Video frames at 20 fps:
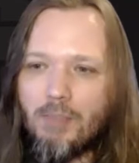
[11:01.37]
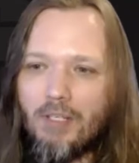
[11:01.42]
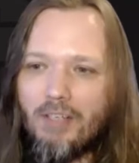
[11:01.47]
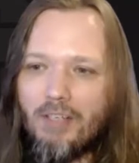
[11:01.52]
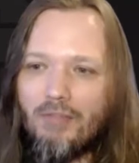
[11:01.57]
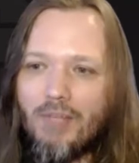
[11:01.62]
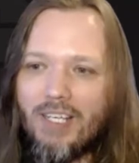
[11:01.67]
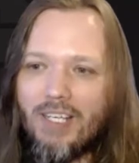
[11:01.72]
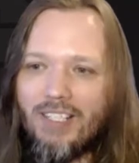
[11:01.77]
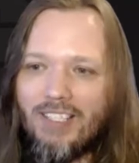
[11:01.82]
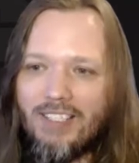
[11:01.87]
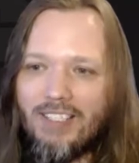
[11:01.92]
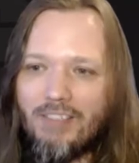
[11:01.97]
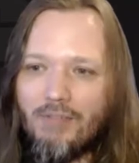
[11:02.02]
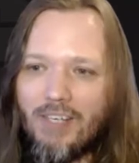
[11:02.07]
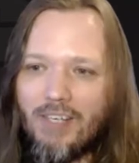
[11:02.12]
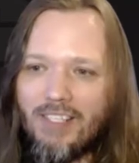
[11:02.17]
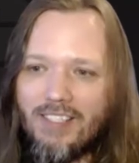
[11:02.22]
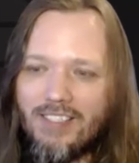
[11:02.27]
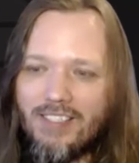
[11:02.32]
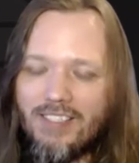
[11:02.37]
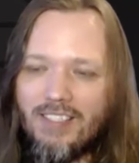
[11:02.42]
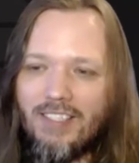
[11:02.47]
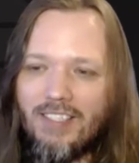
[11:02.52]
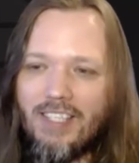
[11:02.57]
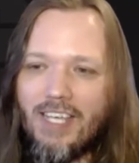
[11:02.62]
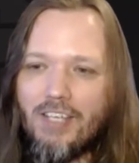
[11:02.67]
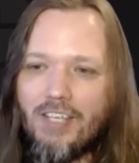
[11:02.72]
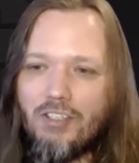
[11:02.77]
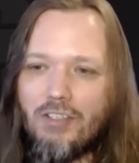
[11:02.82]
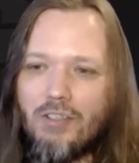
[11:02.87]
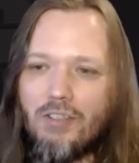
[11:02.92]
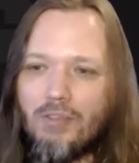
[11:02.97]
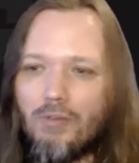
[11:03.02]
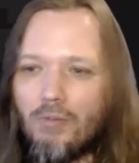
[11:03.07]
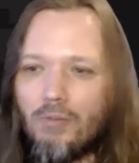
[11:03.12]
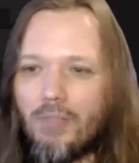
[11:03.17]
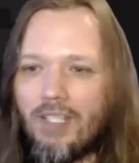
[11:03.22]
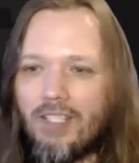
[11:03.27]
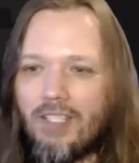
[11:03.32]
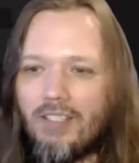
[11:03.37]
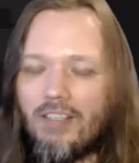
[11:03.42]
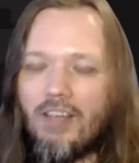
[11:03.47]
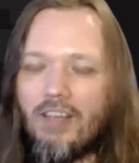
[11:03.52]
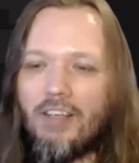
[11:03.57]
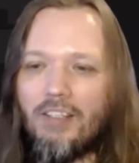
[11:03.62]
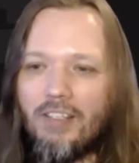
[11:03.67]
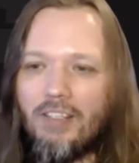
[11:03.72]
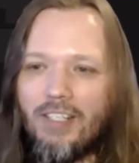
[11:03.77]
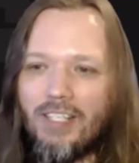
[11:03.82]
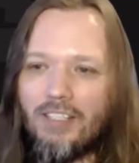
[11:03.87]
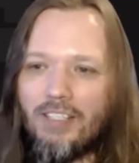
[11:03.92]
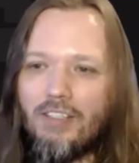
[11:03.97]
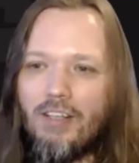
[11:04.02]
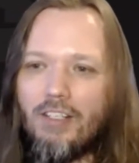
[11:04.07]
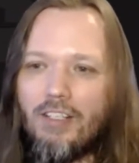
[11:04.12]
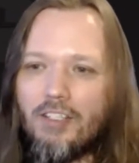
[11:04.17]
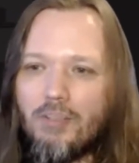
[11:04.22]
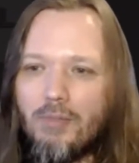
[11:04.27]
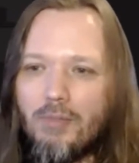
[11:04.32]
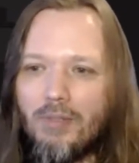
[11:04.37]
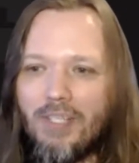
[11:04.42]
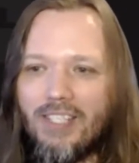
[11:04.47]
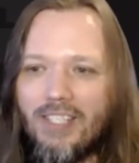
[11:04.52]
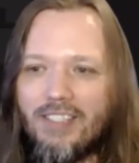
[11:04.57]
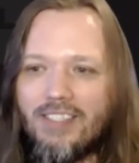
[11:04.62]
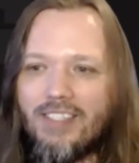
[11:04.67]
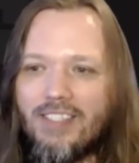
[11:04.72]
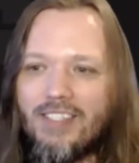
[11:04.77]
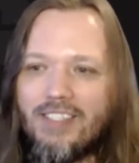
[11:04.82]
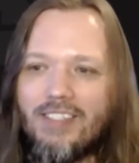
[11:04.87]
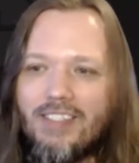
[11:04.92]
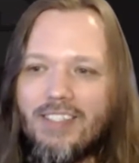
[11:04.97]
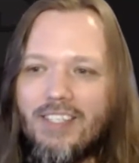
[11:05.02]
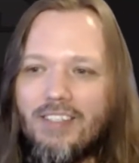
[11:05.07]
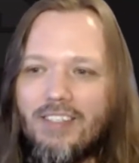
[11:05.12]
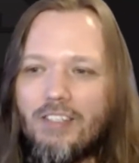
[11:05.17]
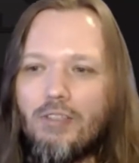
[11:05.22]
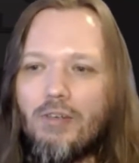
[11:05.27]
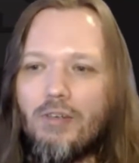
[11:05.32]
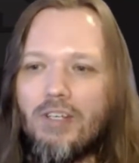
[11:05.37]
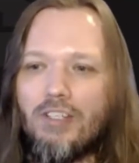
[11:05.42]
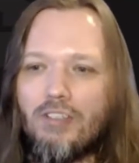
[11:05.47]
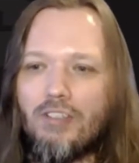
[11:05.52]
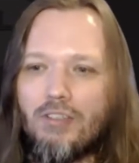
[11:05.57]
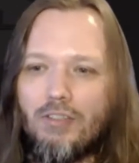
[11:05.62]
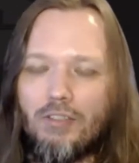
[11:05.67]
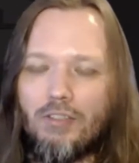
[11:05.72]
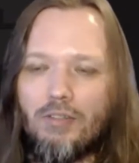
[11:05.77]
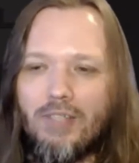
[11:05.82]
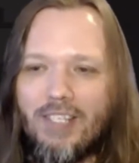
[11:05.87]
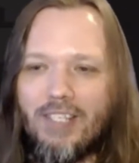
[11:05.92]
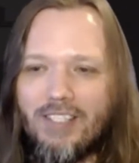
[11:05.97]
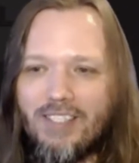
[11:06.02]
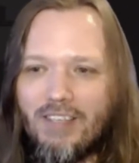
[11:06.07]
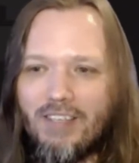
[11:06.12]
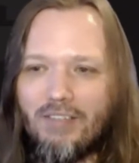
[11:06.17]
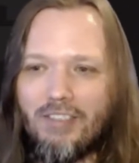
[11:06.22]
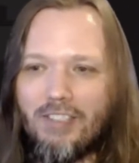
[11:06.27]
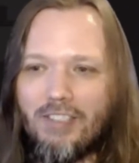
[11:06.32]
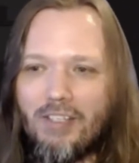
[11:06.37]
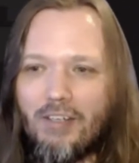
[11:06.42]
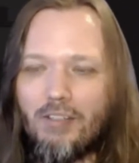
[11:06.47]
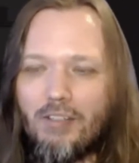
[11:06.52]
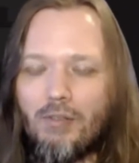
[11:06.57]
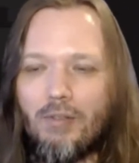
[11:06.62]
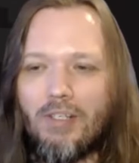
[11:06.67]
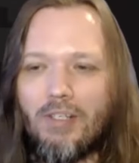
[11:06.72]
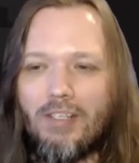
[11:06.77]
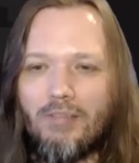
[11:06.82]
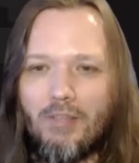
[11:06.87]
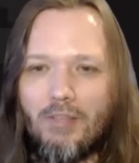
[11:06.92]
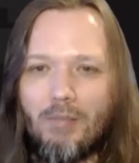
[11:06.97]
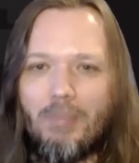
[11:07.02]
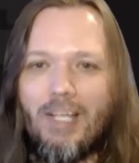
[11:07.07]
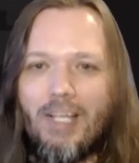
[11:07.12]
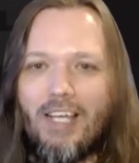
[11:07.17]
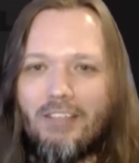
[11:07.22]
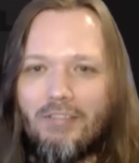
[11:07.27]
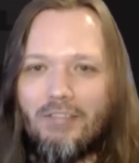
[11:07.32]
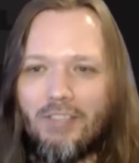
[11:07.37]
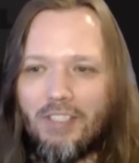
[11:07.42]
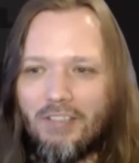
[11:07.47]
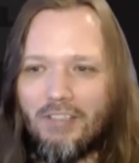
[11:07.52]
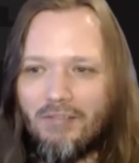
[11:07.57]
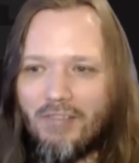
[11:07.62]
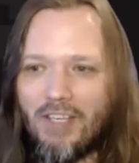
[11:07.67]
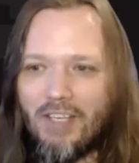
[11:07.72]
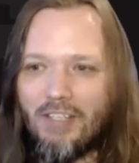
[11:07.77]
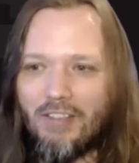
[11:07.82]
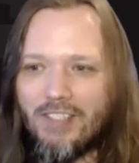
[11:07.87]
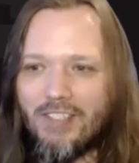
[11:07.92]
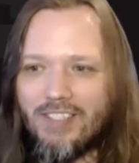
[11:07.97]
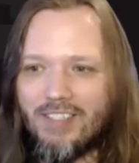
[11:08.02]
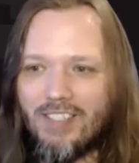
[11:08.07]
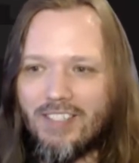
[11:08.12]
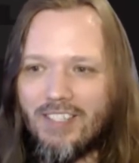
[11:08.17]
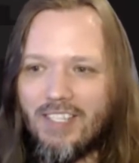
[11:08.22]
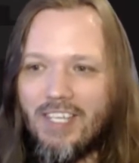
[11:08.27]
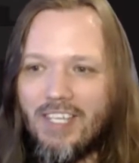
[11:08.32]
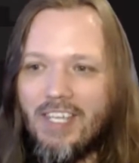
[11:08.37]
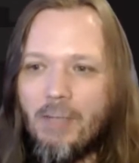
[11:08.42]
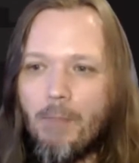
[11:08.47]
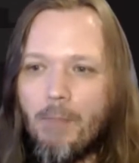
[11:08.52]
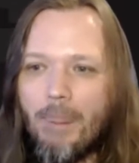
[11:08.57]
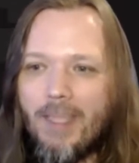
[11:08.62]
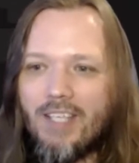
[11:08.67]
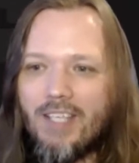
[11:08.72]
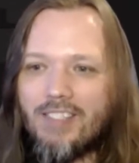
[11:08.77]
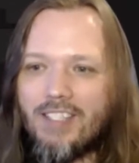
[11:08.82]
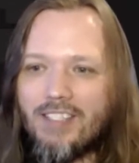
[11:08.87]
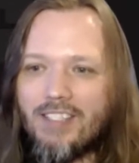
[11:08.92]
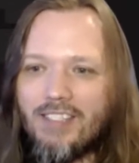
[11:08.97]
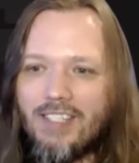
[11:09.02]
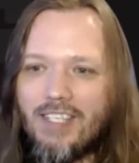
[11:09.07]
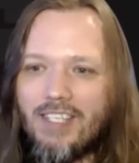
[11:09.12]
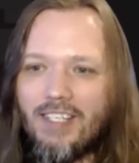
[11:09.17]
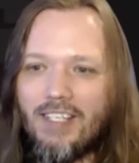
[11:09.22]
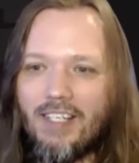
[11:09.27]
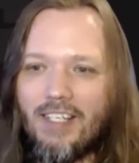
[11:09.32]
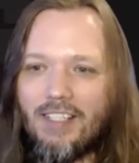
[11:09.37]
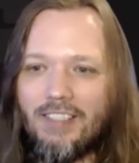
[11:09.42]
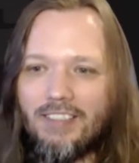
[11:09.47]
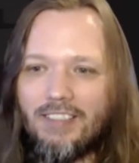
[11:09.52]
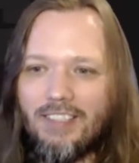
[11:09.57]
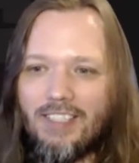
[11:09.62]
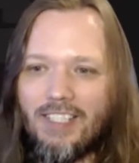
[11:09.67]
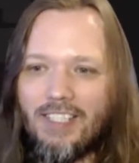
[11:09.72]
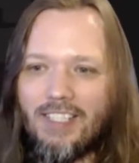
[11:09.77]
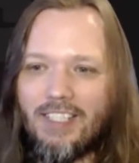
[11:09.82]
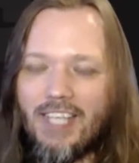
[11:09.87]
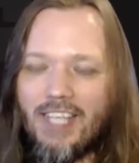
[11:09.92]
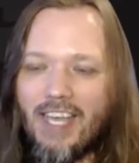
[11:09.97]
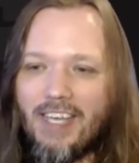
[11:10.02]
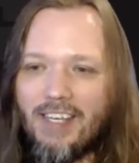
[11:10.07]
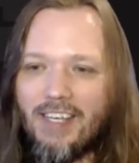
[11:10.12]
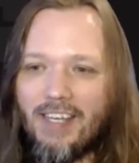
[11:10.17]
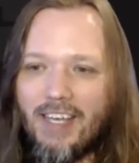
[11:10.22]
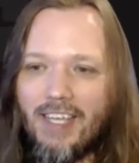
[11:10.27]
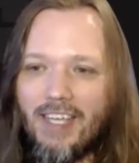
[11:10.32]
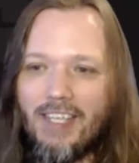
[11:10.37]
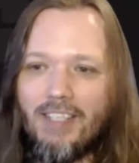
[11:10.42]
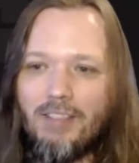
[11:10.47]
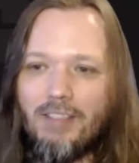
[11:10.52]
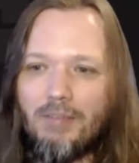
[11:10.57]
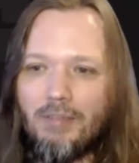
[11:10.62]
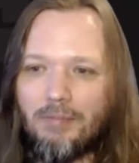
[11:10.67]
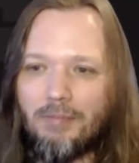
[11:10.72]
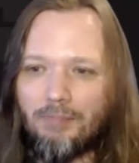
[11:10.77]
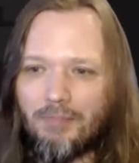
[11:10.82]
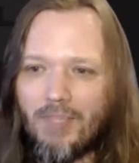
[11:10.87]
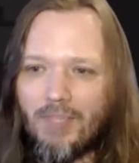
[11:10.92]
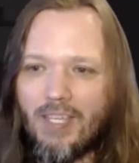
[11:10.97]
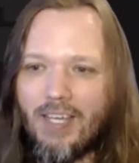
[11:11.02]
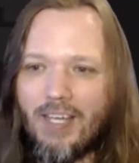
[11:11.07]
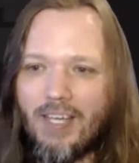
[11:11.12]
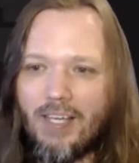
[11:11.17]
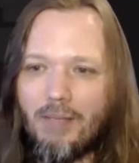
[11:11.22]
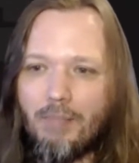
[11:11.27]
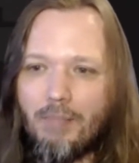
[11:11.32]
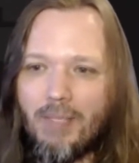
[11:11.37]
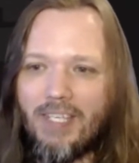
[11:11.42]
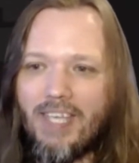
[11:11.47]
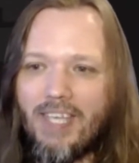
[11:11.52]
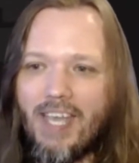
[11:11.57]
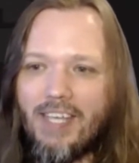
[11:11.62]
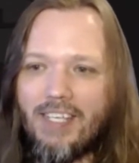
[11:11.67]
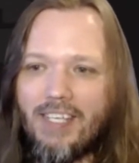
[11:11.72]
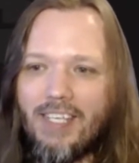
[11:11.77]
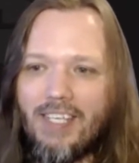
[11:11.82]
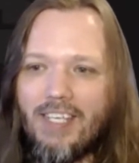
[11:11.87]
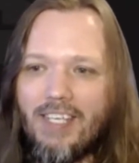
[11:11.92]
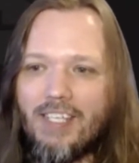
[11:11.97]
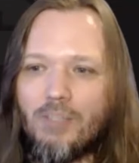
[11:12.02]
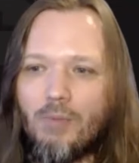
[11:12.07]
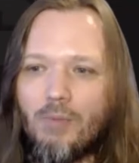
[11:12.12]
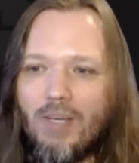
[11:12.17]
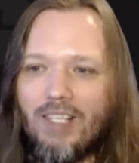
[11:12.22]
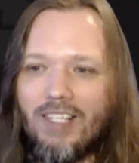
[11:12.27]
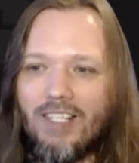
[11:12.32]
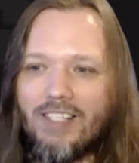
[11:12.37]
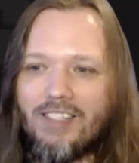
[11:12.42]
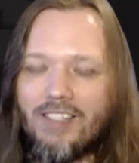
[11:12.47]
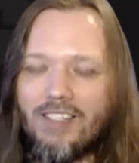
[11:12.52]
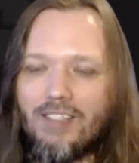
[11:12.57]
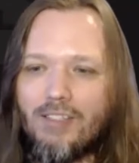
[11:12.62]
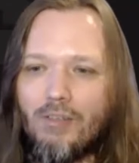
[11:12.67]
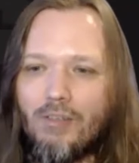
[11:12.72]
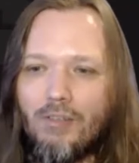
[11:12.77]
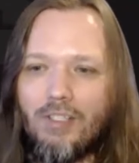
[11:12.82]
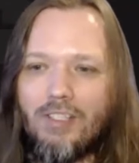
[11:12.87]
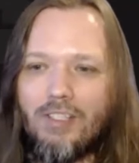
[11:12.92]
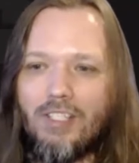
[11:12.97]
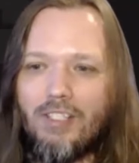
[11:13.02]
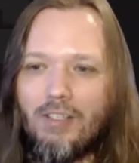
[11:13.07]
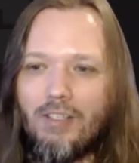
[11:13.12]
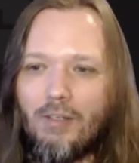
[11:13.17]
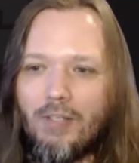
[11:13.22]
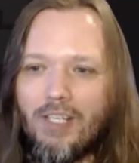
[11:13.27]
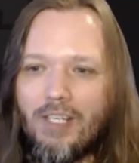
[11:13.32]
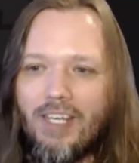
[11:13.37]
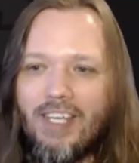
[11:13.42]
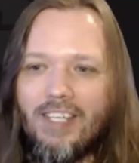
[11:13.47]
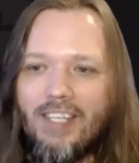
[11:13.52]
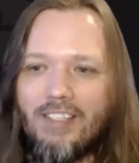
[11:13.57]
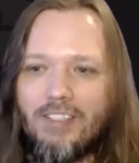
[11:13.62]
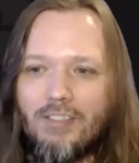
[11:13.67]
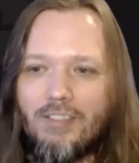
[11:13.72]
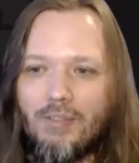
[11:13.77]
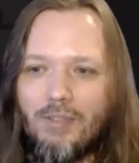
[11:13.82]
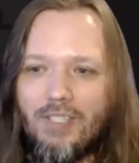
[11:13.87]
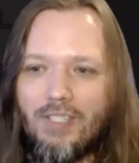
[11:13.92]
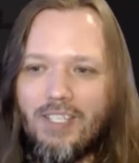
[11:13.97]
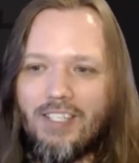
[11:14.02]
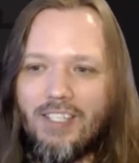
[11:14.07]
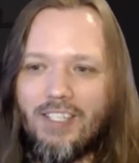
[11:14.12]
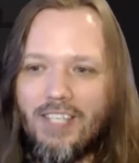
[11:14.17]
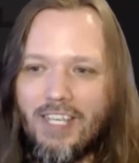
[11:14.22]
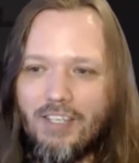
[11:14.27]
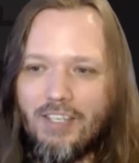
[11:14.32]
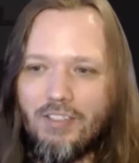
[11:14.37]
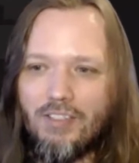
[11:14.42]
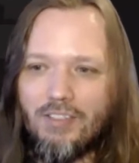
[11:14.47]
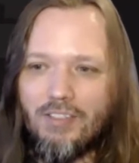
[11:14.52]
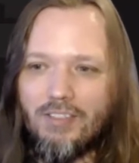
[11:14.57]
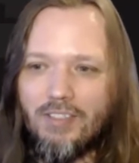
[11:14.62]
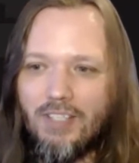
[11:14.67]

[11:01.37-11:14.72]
of reconciliation, we honor and acknowledge Mohkinstsis and the traditional Treaty 7 territory of the Blackfoot Confederacy, Siksika, Kainai, Piikani, as well as the Stoney Nakoda and Tsuut'ina Nation.